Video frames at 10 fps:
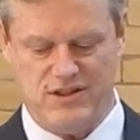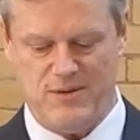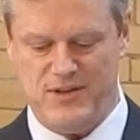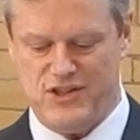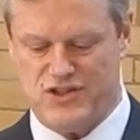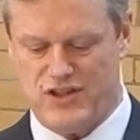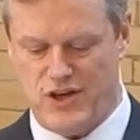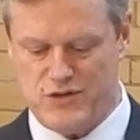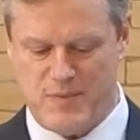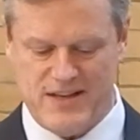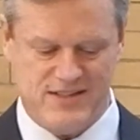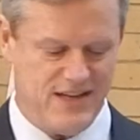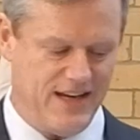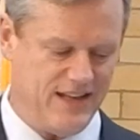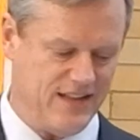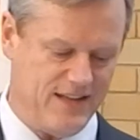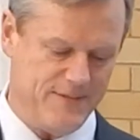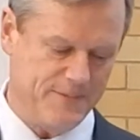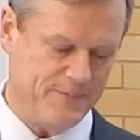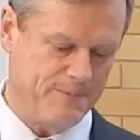Let me just close by saying that
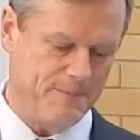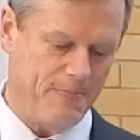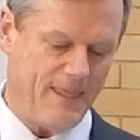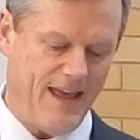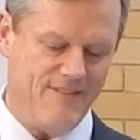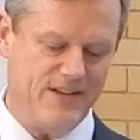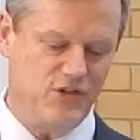having